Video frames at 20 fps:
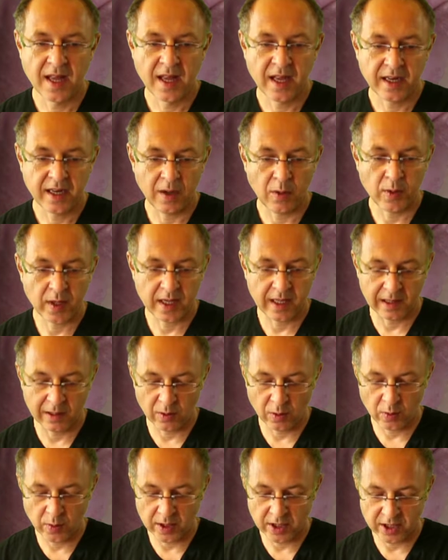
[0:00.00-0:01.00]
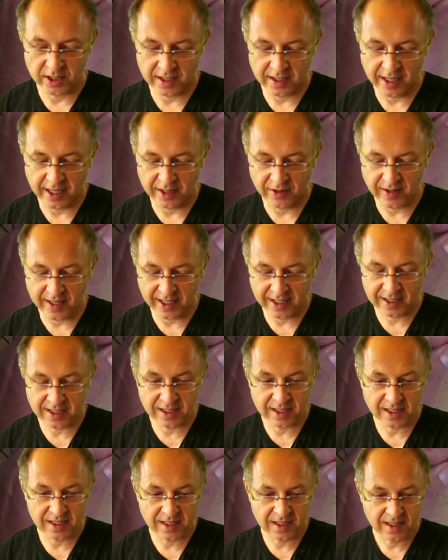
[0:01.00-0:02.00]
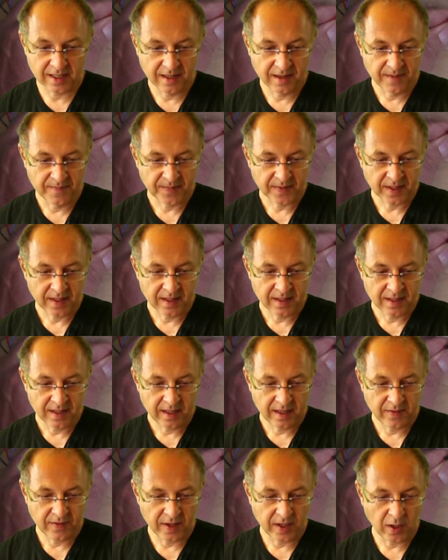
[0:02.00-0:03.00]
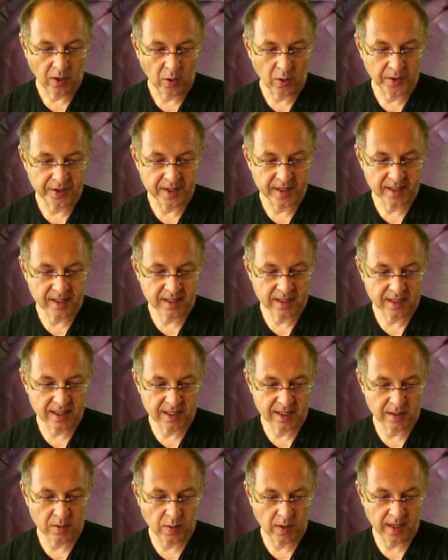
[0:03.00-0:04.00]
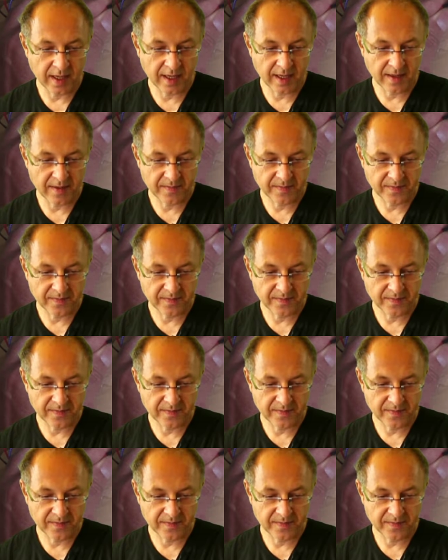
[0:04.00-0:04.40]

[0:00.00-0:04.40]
Now we can look which is the other axis. If I hold this this way,